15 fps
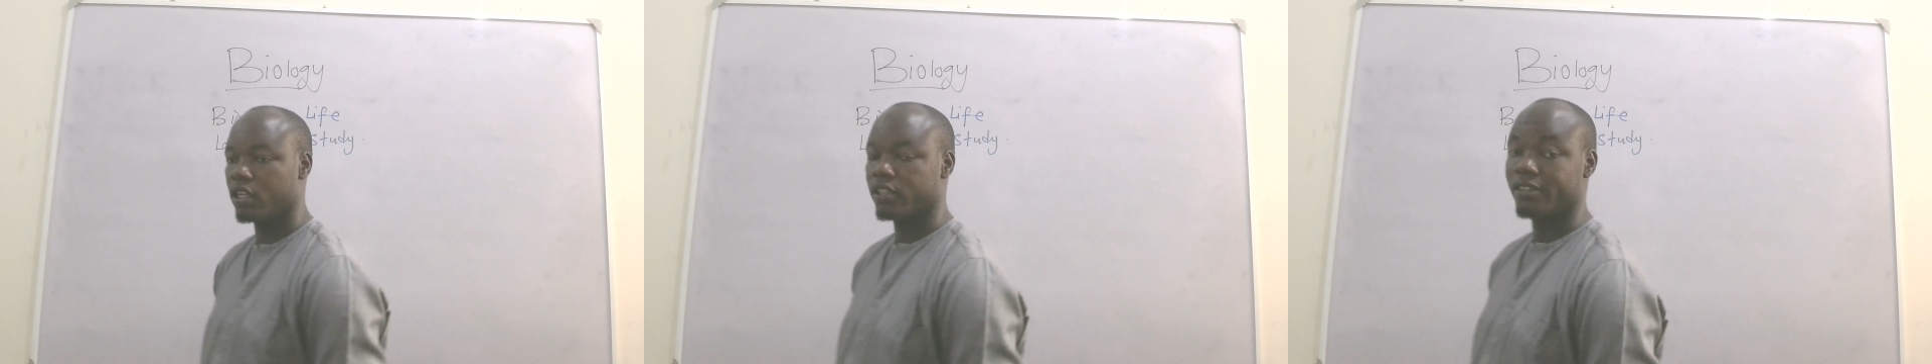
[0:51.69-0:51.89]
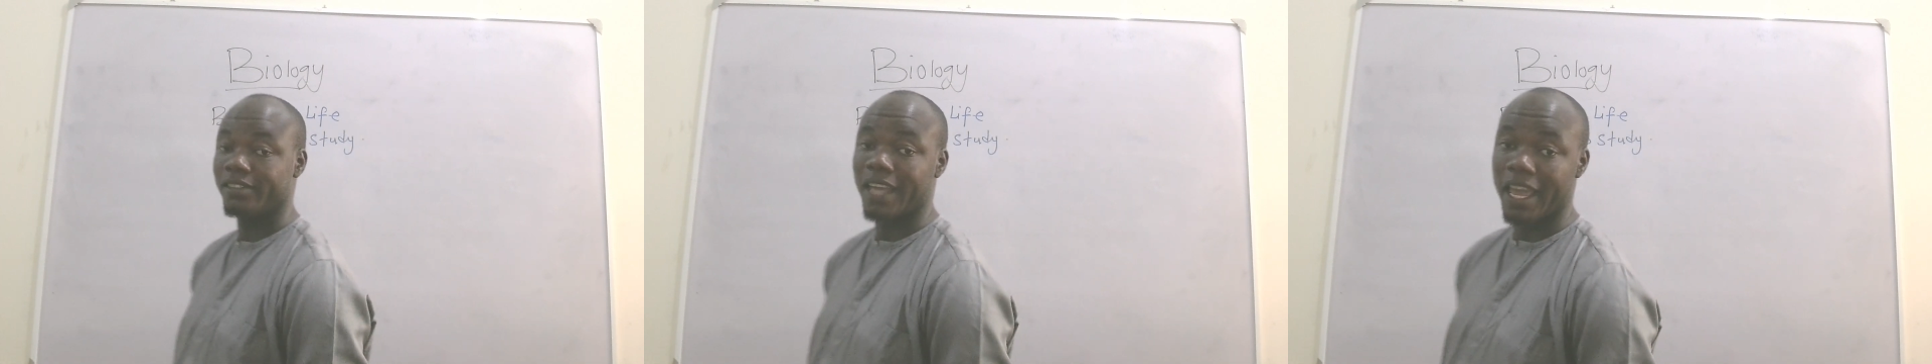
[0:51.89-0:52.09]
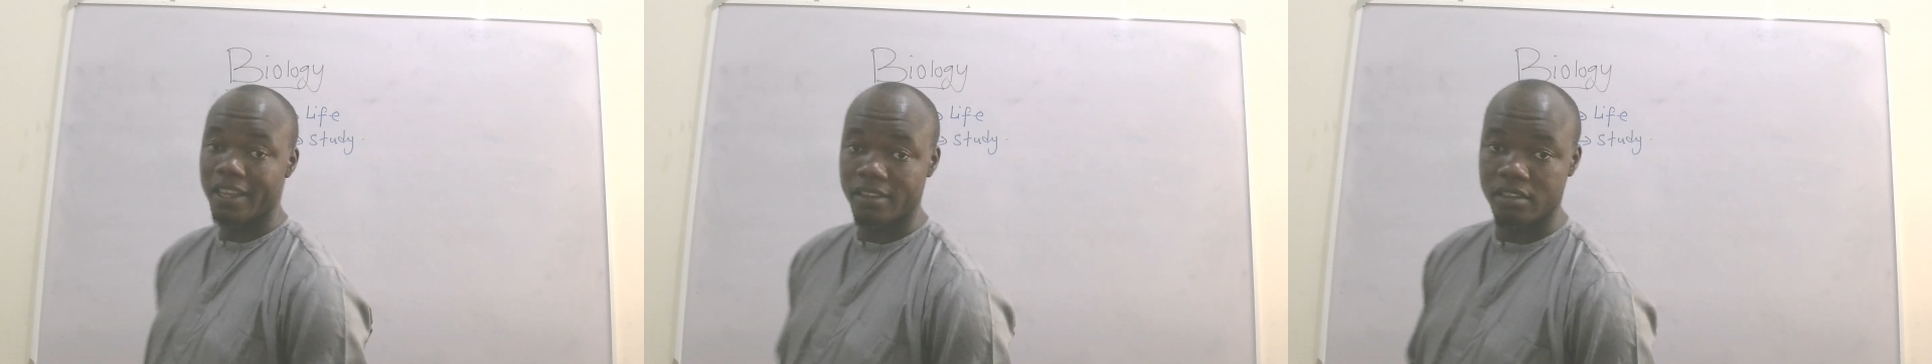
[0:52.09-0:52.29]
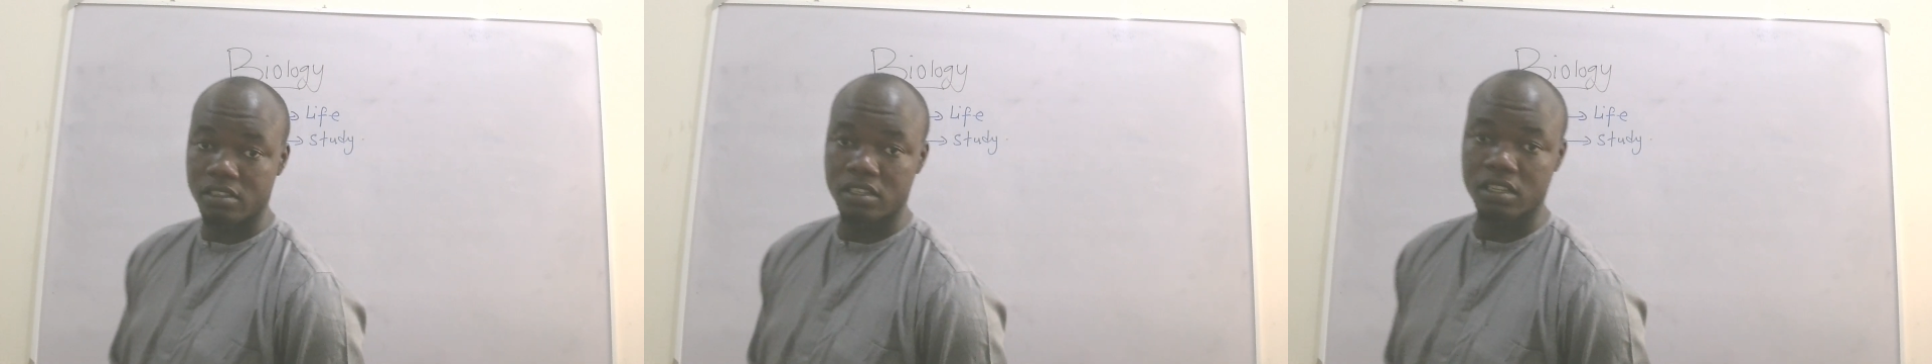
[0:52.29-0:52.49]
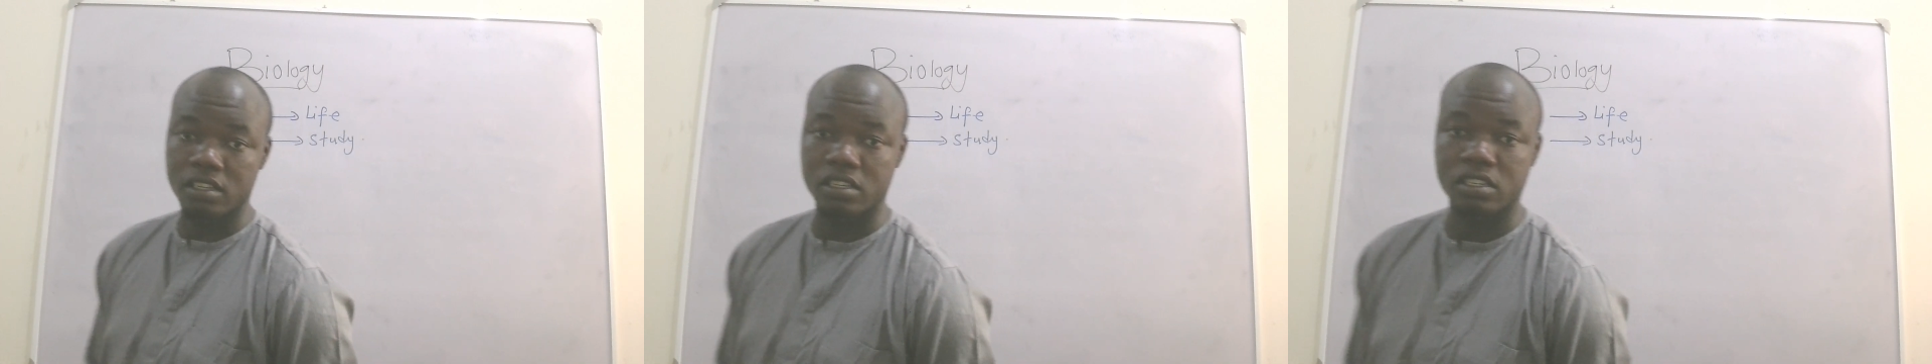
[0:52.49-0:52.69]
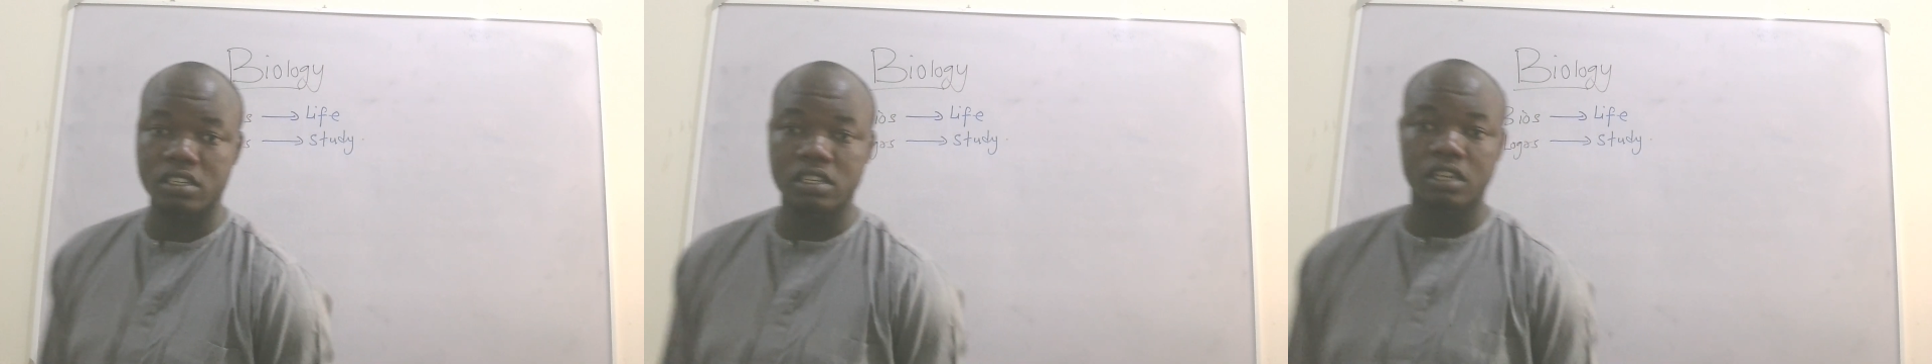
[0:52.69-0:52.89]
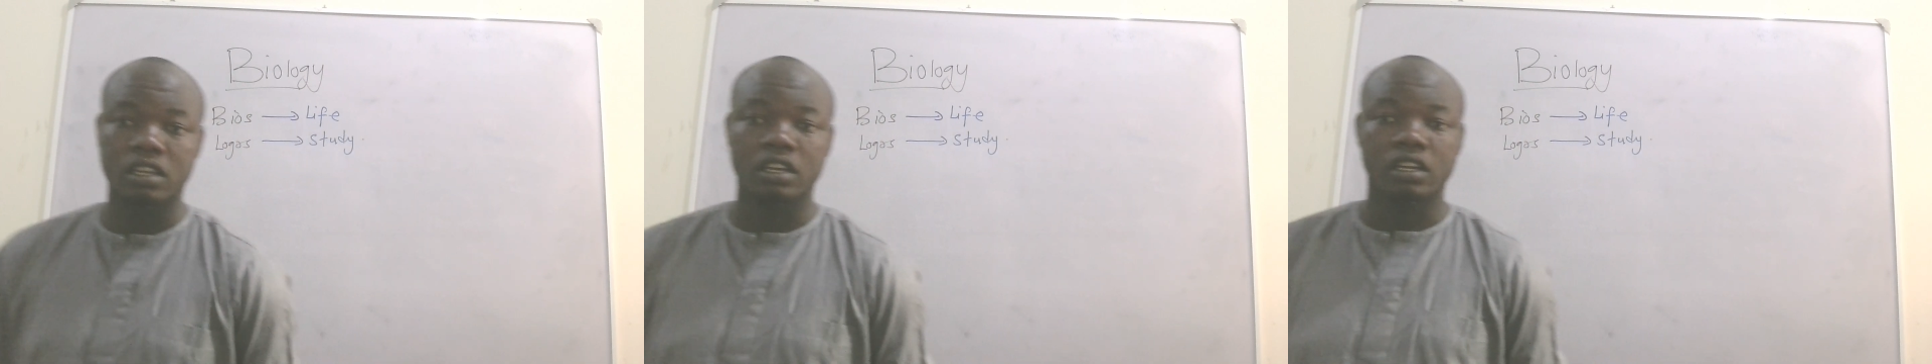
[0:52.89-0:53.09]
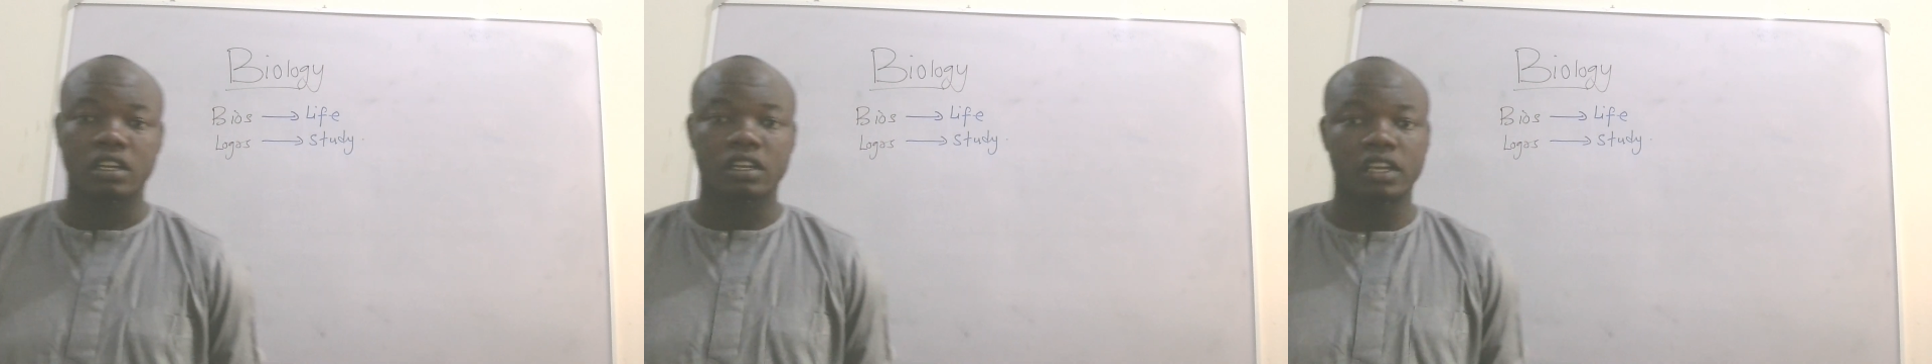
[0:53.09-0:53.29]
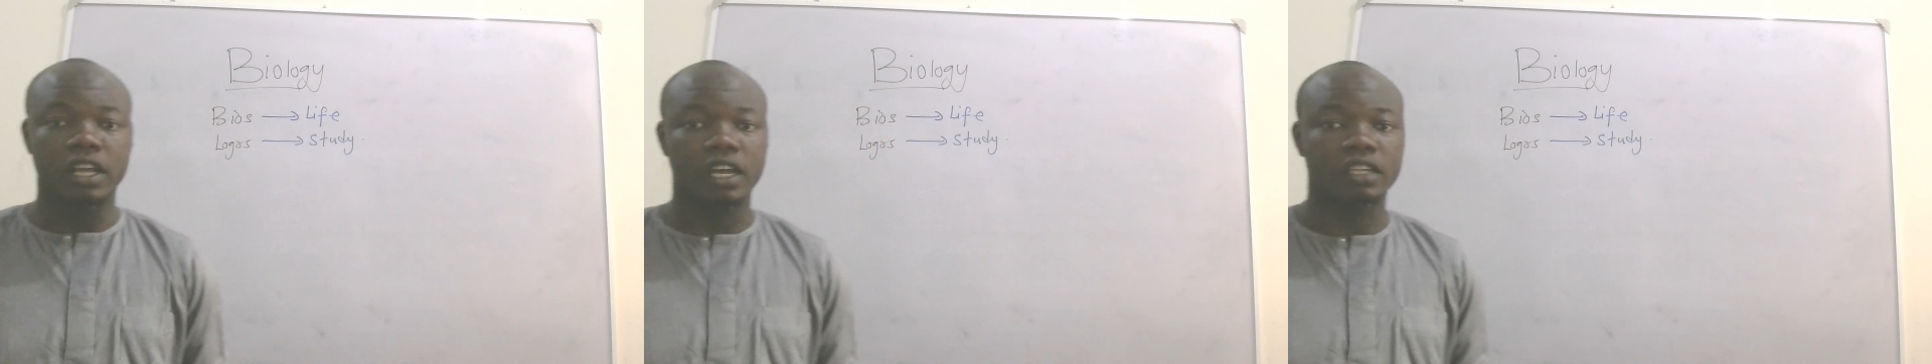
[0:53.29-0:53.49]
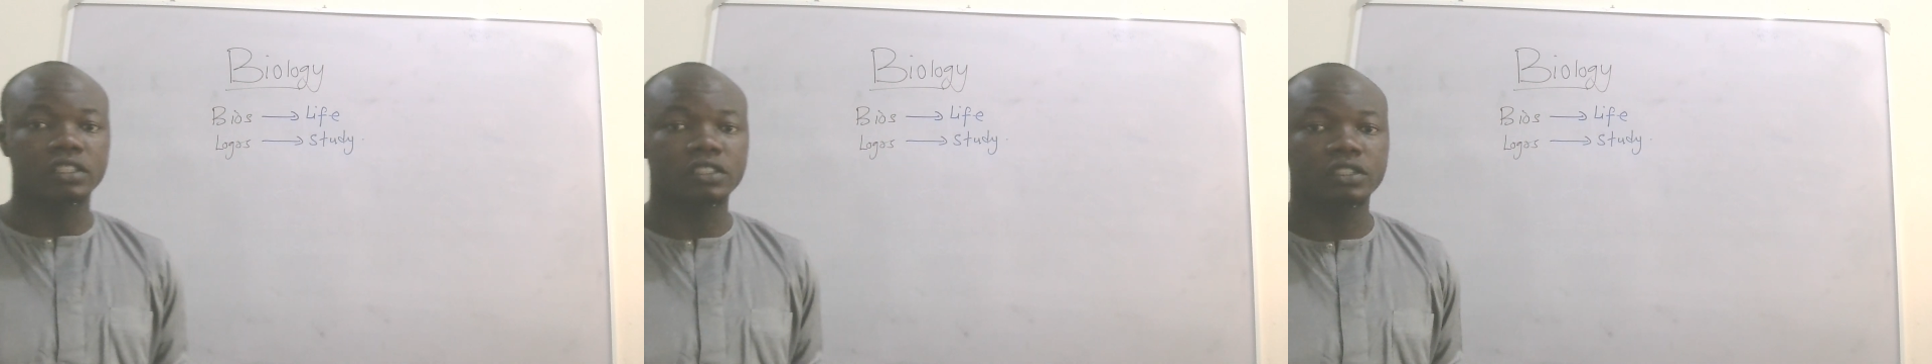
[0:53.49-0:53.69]
sciences
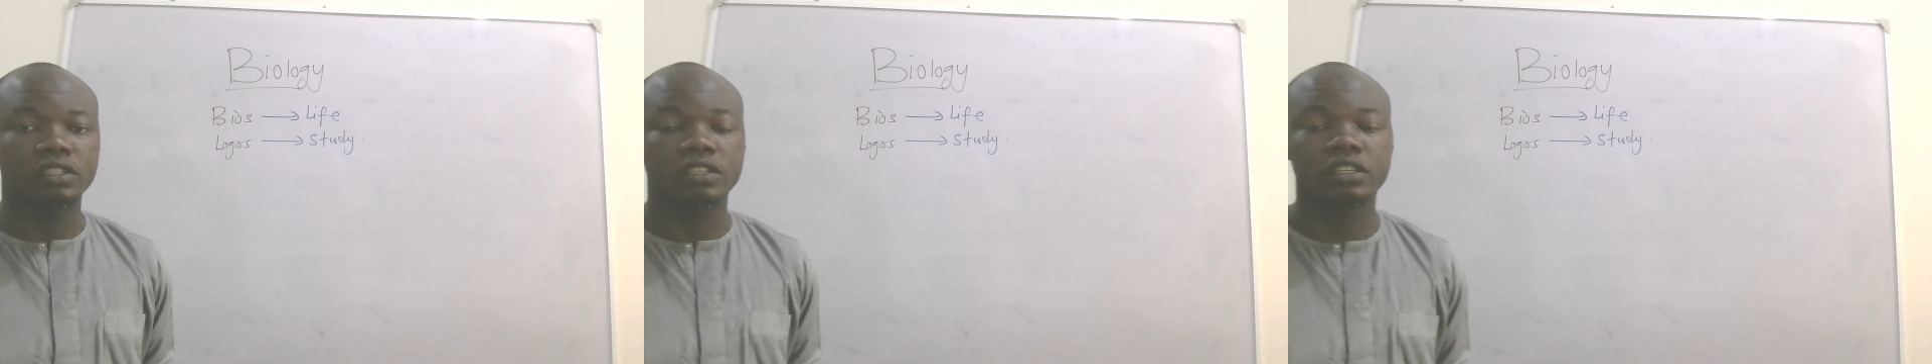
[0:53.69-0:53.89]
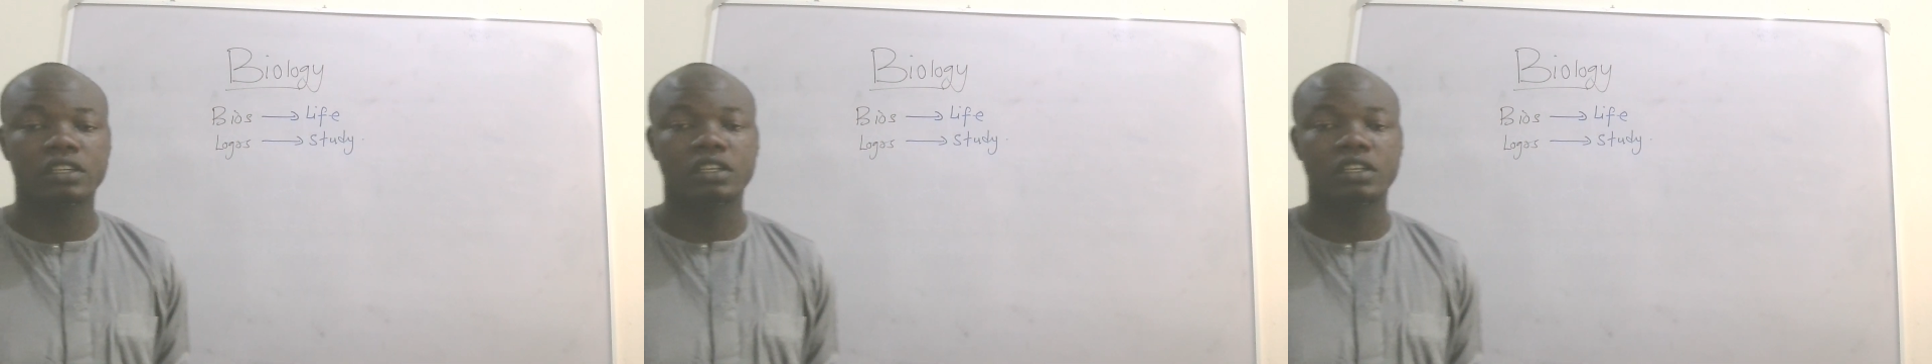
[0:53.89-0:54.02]
that